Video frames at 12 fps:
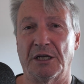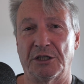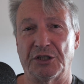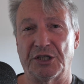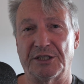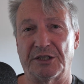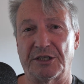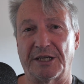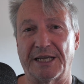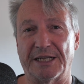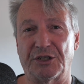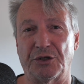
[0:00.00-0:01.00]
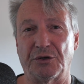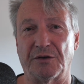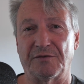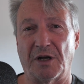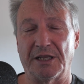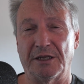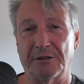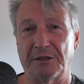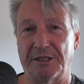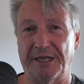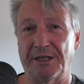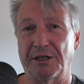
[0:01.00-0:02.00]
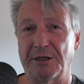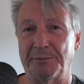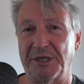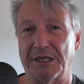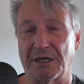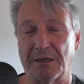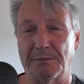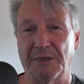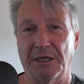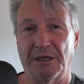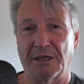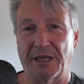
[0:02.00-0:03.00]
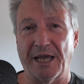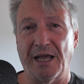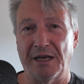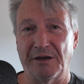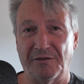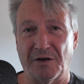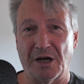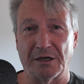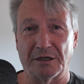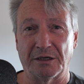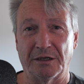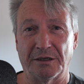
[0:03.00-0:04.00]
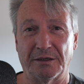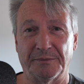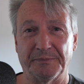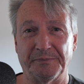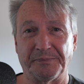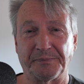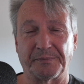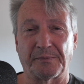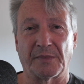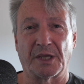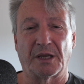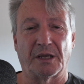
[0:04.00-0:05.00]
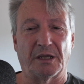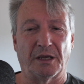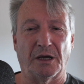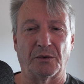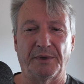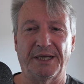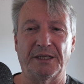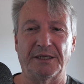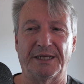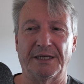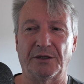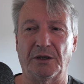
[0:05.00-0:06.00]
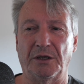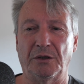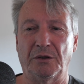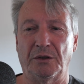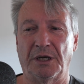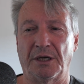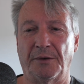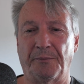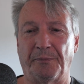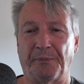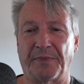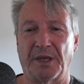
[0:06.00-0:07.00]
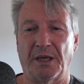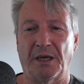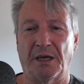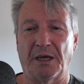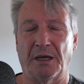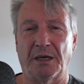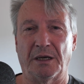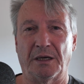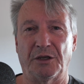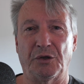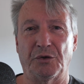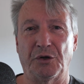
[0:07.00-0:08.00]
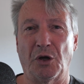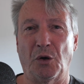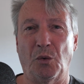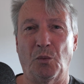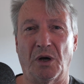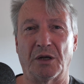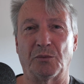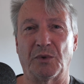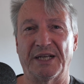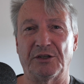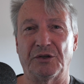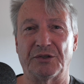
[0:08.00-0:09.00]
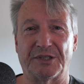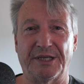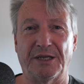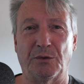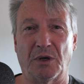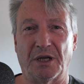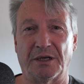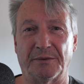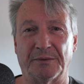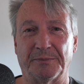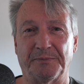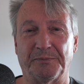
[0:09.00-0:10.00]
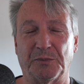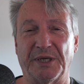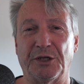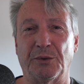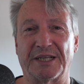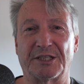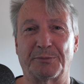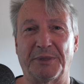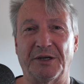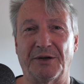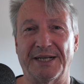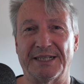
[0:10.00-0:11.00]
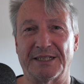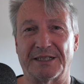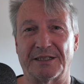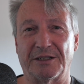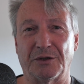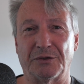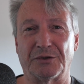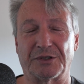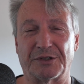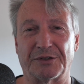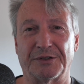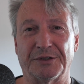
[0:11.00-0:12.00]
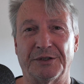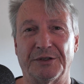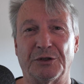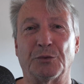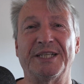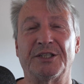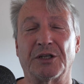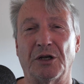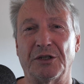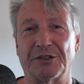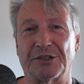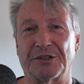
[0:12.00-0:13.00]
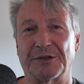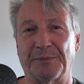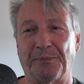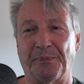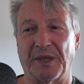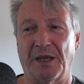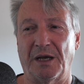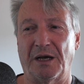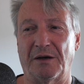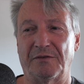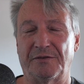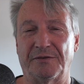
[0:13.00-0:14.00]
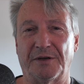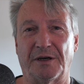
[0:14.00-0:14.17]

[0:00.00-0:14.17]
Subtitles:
just to get you to volunteer to become cannon fodder. A real hero, you know one when you see one, when you experience the results of